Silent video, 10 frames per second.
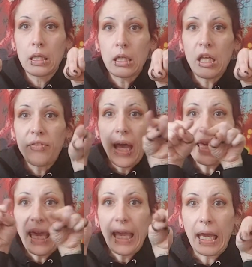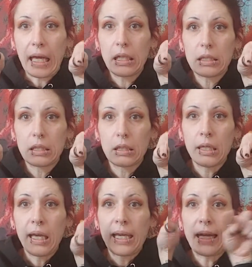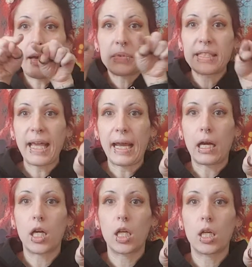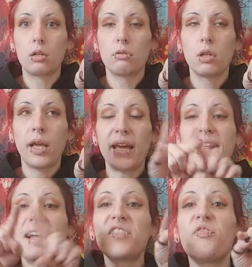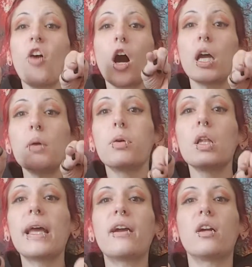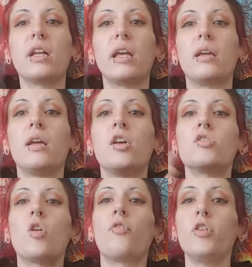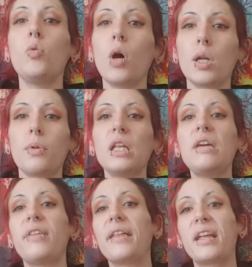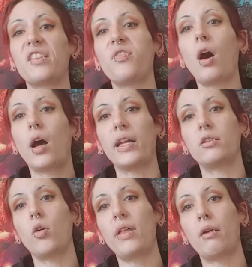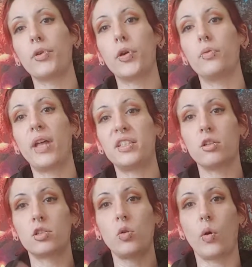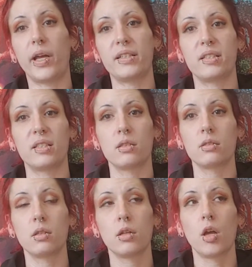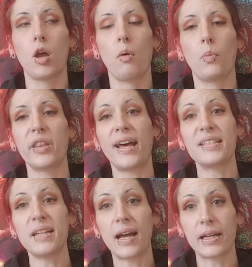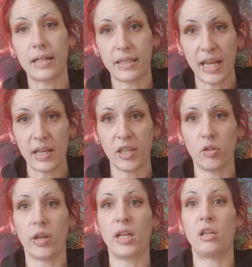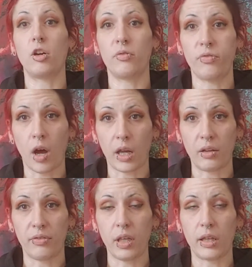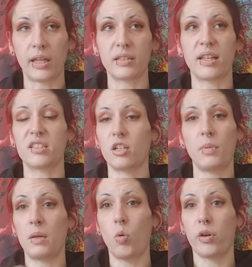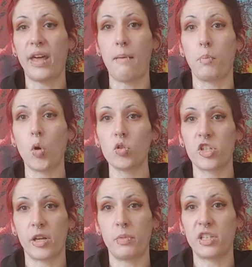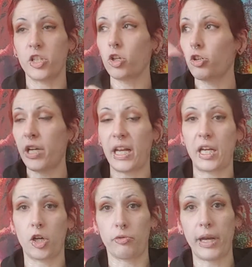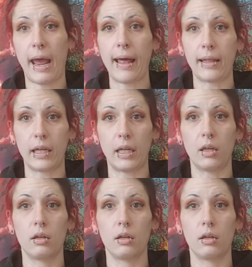of I can't and I'm scared. And that's fucking polarity. So if you want to believe that, that's fine. Go that route. That's your choice. But that's not going to take you to any good fucking feelings. That's going to make more of that bullshit because you're creating your reality.